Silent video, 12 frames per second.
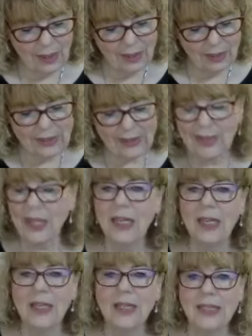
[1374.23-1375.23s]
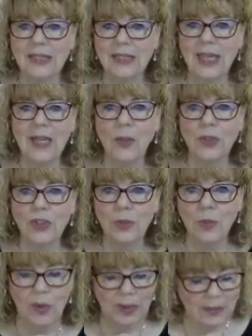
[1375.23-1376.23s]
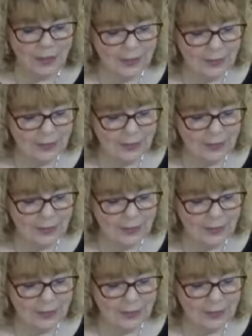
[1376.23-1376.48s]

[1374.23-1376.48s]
Decide what you want.